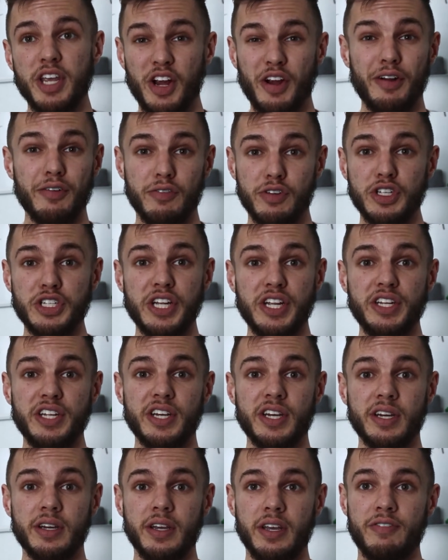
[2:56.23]
here in
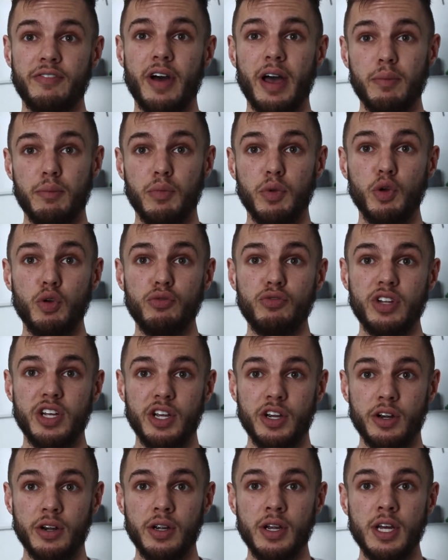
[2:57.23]
Virginia if I moved
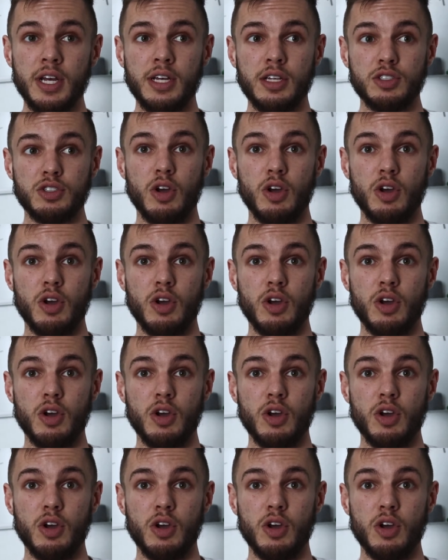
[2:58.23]
here.